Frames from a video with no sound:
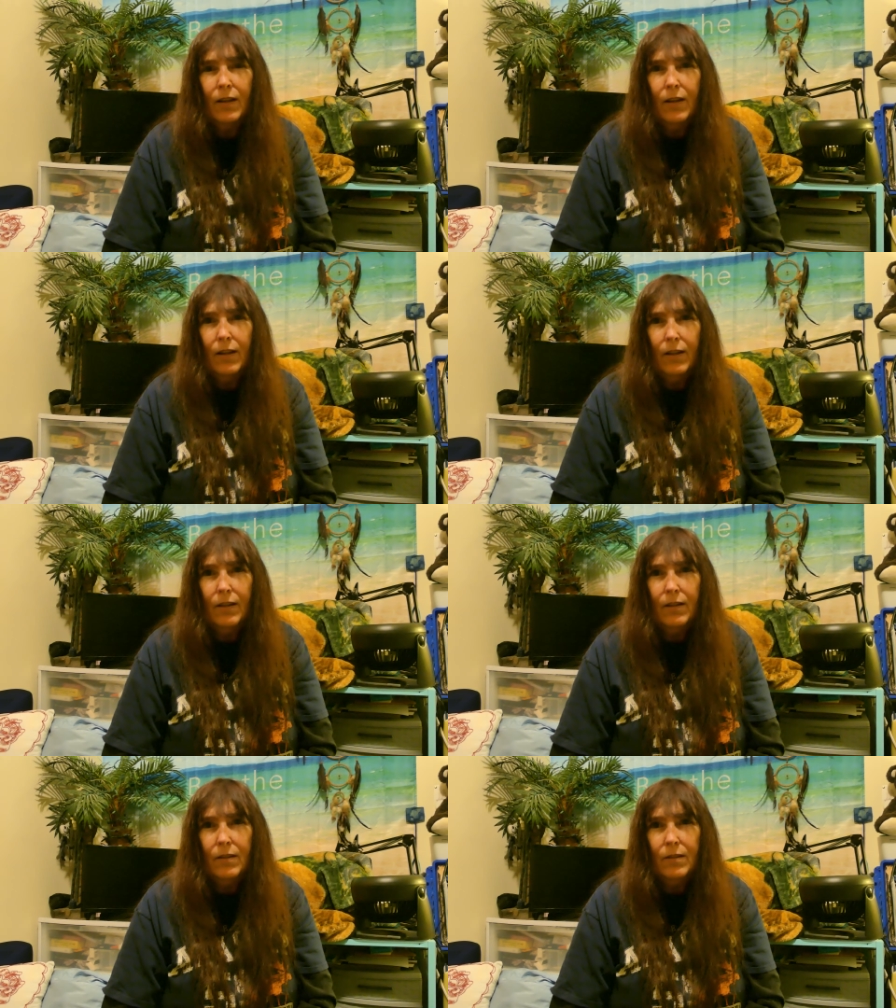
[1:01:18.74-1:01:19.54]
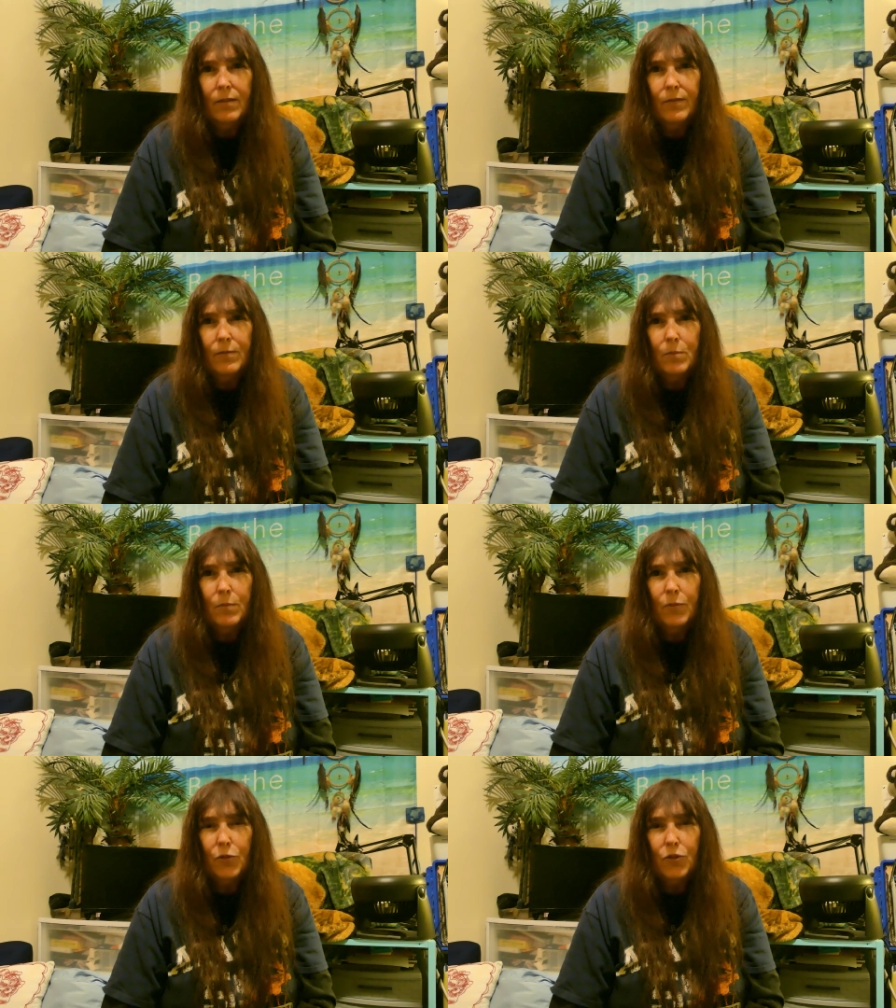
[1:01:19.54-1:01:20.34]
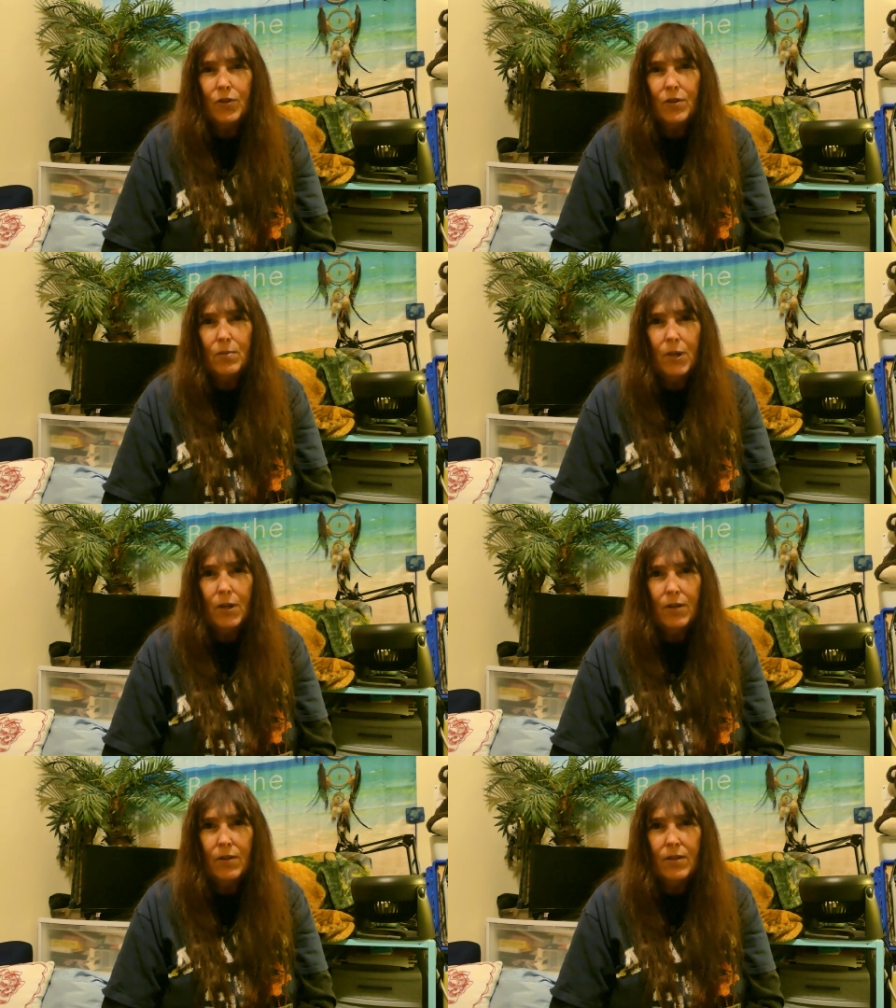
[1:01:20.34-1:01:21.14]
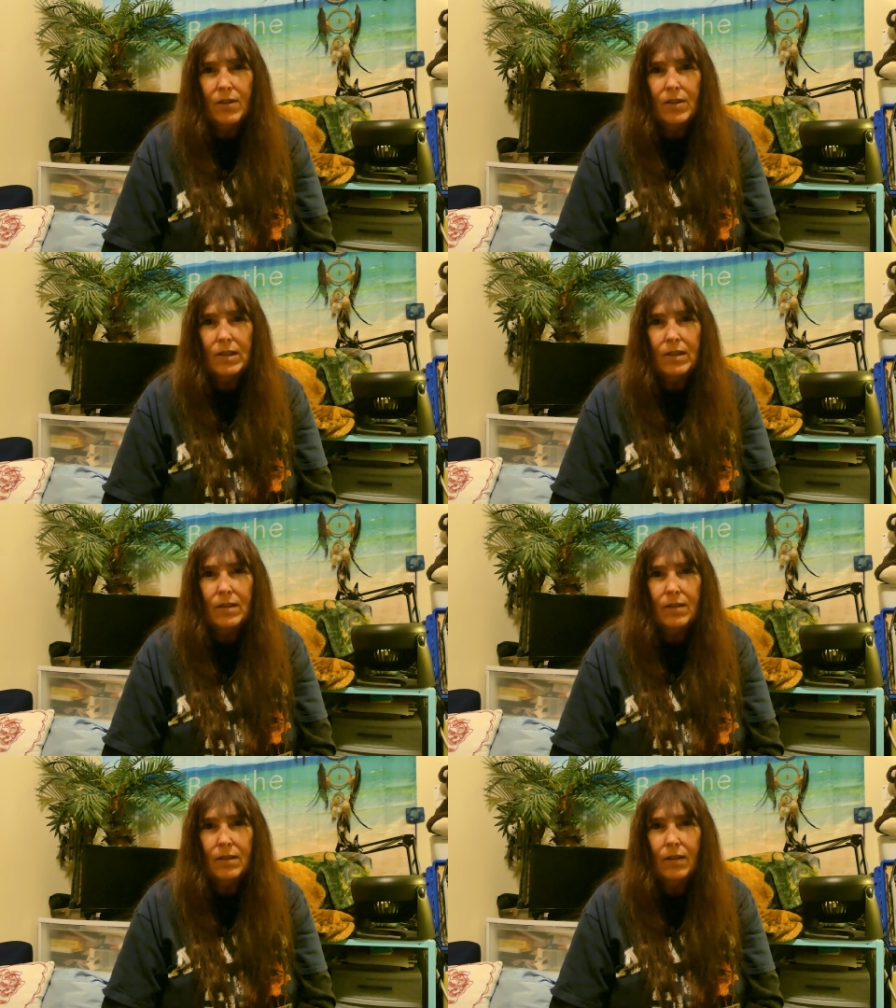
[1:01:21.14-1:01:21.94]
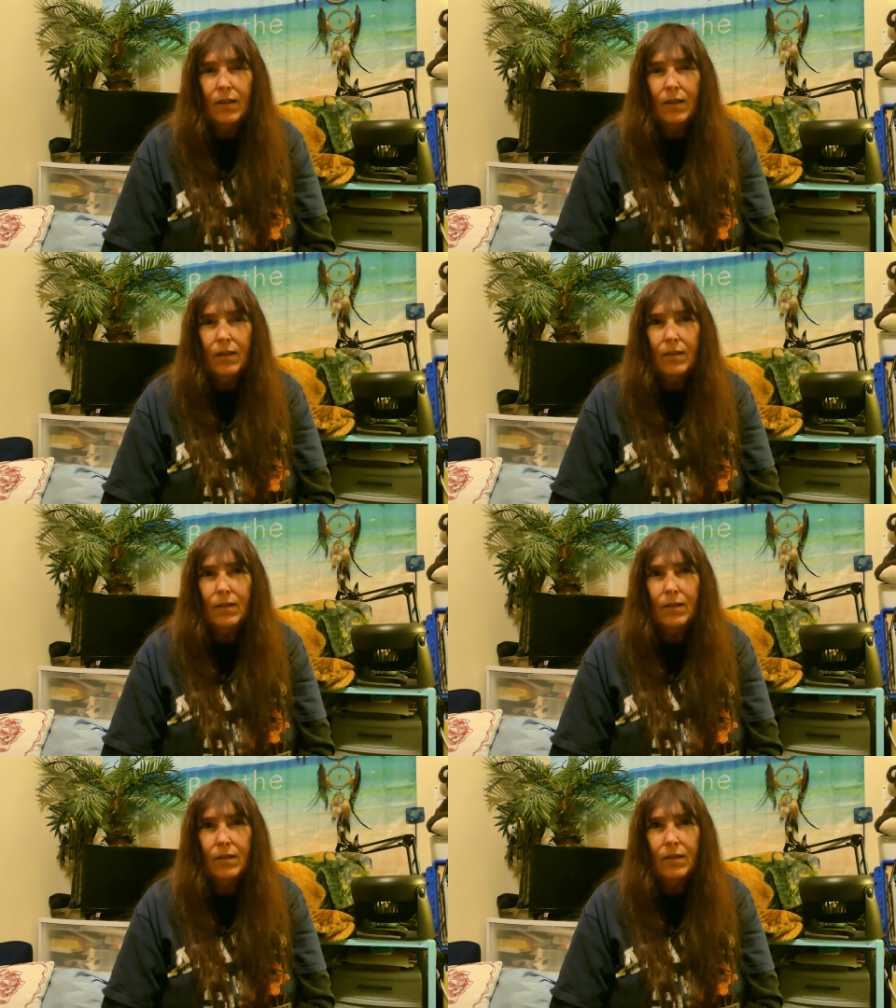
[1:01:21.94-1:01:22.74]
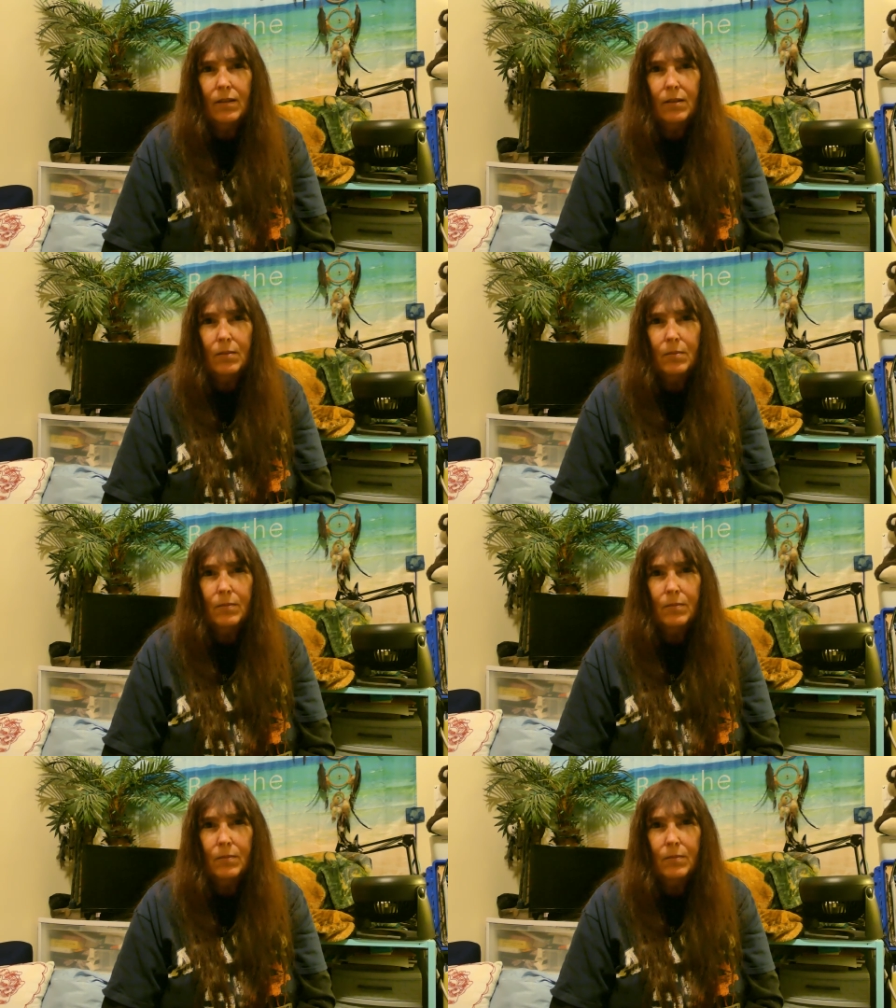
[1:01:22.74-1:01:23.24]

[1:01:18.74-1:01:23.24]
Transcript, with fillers: and the Fortress of the Bears and the, um,